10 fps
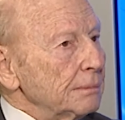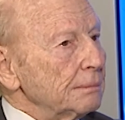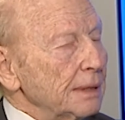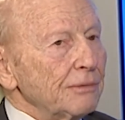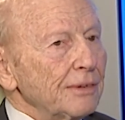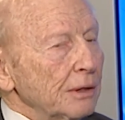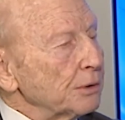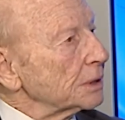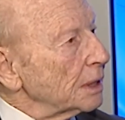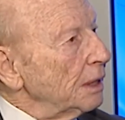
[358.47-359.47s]
my
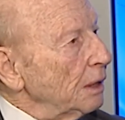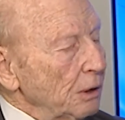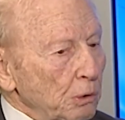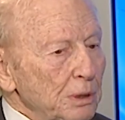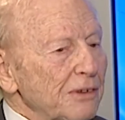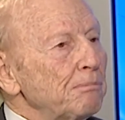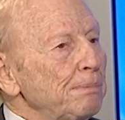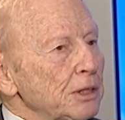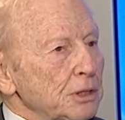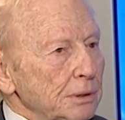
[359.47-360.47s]
fellows, we have
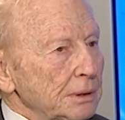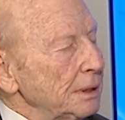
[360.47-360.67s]
peace